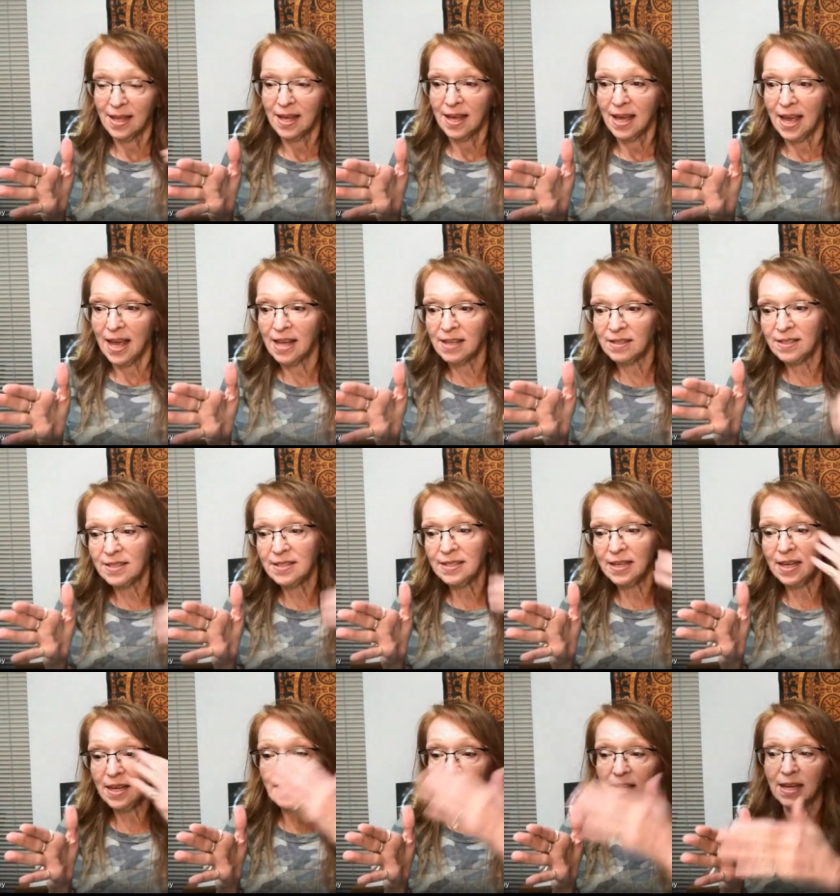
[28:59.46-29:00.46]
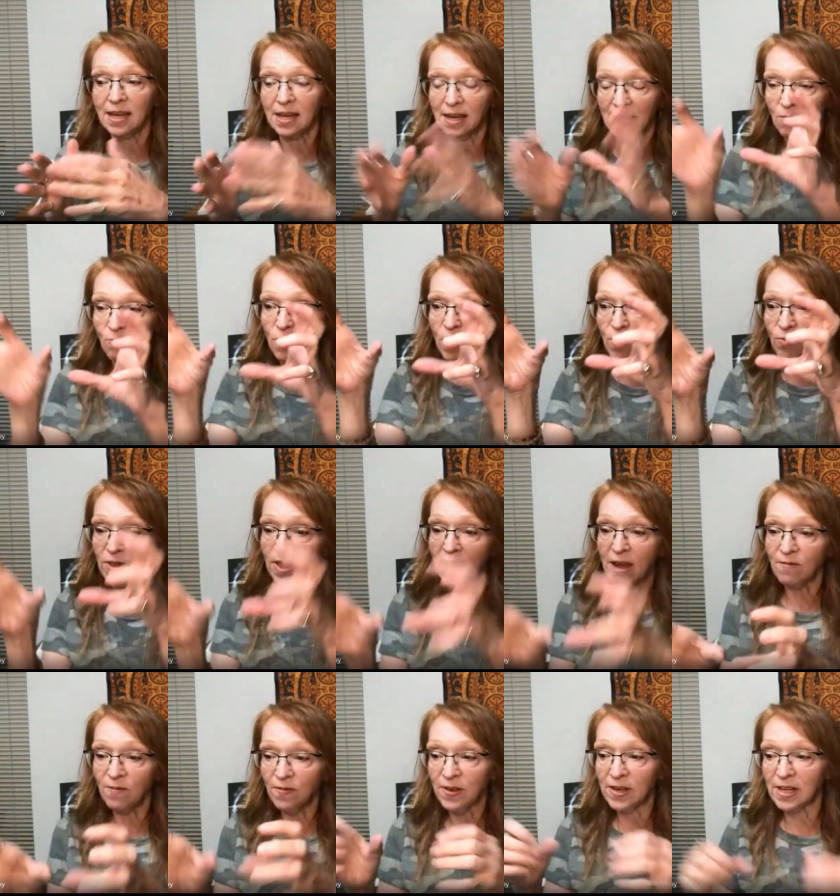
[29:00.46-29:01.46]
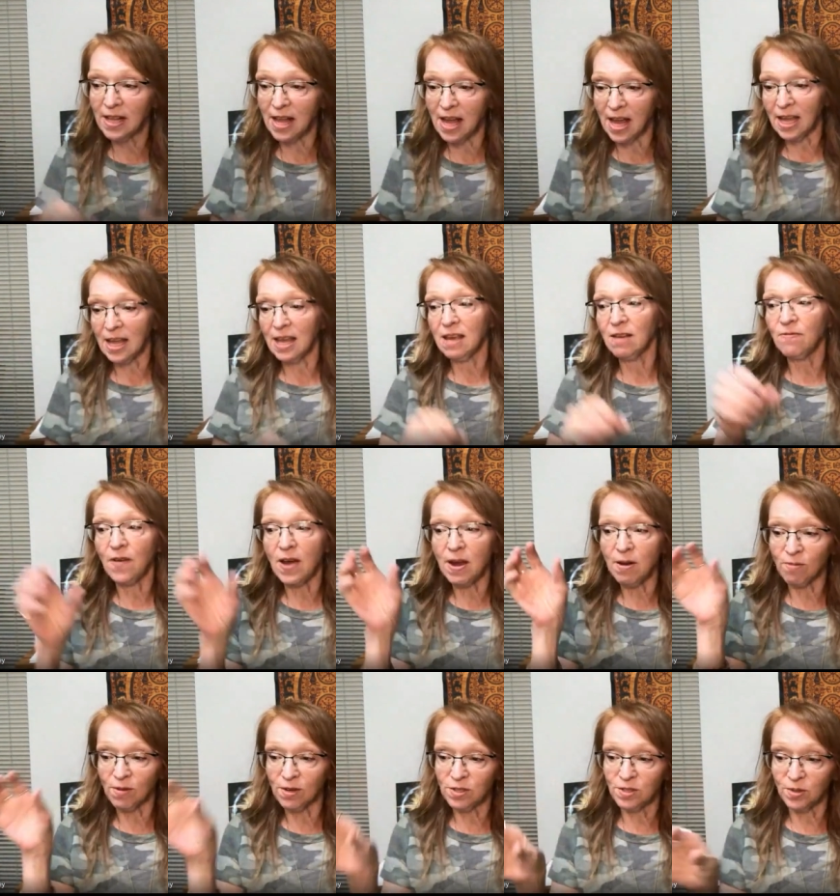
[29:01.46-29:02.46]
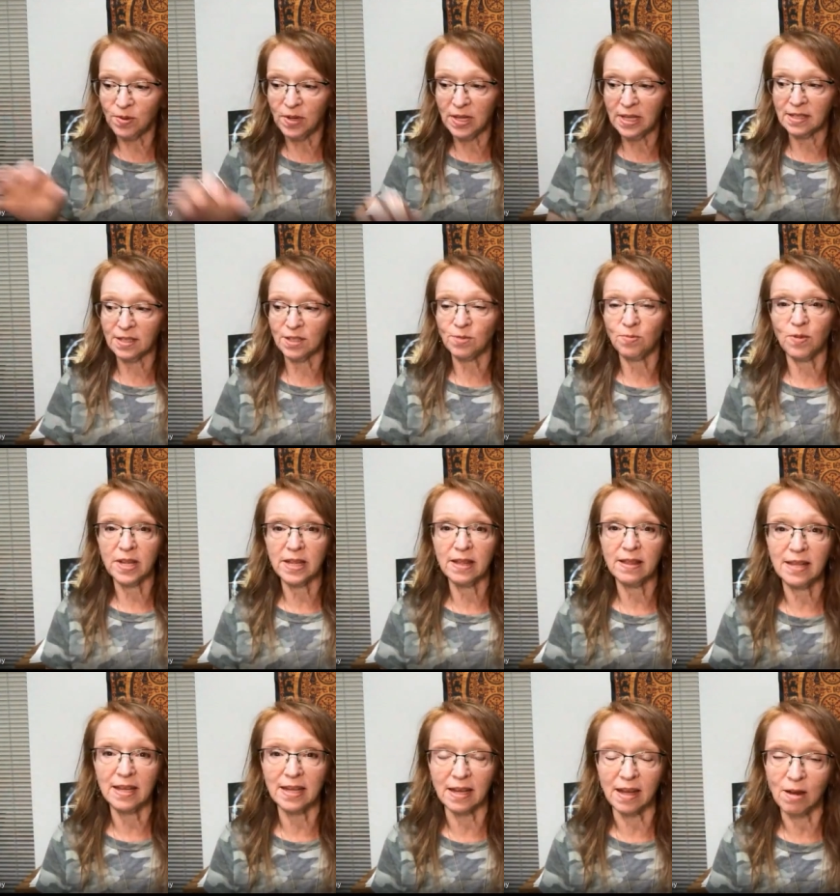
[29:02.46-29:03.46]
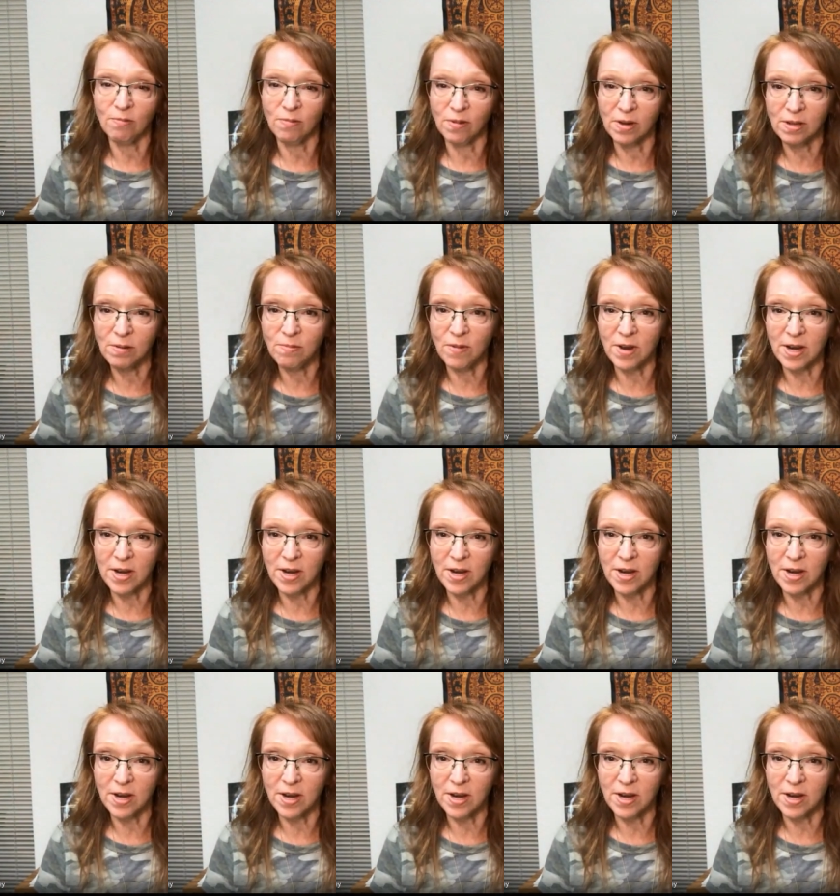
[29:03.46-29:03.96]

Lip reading: and seeing it. And what would that feel like if I were doing this one thing? I really want